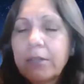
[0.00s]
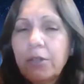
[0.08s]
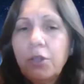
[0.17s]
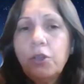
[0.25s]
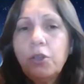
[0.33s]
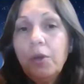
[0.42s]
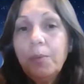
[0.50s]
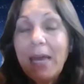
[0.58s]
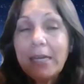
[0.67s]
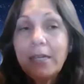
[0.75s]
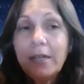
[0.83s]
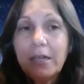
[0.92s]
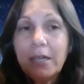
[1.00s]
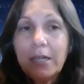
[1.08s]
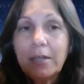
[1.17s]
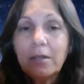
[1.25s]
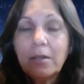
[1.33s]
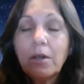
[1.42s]
Until humanity,
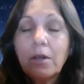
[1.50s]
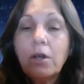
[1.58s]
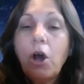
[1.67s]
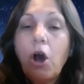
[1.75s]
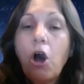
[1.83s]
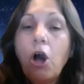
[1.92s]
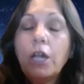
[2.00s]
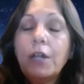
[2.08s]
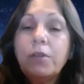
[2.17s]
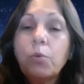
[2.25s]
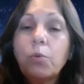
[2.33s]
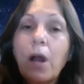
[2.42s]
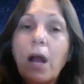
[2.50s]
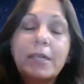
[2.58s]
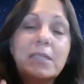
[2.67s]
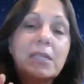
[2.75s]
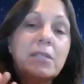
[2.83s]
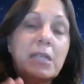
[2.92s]
all of the
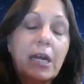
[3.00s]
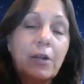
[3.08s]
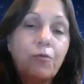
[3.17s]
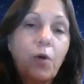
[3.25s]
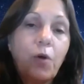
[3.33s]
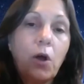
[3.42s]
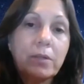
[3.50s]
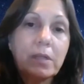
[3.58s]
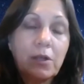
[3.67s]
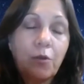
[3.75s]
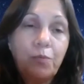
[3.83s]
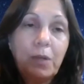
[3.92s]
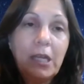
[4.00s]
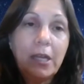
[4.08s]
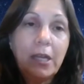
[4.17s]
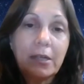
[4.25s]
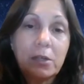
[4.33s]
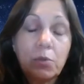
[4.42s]
rises and falls of
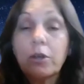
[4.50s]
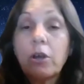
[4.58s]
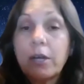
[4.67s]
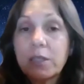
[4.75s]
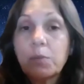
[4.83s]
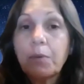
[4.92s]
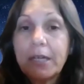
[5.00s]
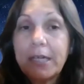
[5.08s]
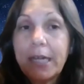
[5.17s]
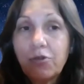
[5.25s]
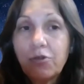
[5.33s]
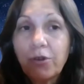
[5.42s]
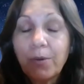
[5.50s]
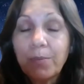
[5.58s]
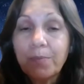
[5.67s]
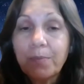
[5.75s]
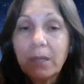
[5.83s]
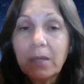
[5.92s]
beings were caused by nature.
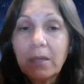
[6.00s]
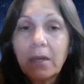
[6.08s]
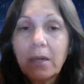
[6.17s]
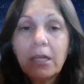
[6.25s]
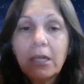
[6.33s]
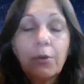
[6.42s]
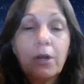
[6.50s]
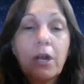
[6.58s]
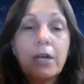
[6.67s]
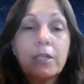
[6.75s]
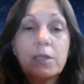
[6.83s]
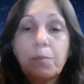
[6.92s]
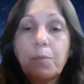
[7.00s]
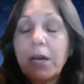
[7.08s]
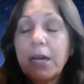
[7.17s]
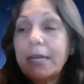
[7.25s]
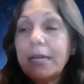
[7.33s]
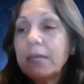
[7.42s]
They were caused
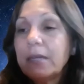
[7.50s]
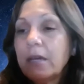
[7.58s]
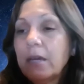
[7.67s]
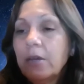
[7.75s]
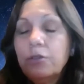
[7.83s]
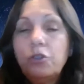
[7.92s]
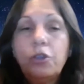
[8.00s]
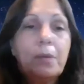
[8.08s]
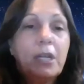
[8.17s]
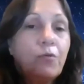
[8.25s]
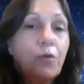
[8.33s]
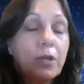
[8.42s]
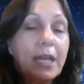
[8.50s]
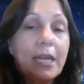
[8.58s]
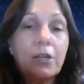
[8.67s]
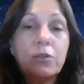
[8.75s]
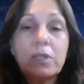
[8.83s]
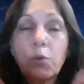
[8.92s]
by too many
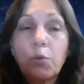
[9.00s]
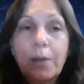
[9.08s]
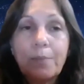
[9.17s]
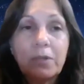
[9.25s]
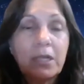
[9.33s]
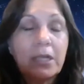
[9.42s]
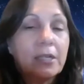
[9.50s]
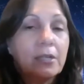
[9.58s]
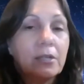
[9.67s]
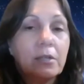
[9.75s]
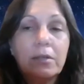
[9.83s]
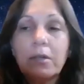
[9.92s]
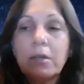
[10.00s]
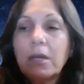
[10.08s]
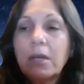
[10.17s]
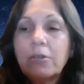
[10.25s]
volcanoes erupting,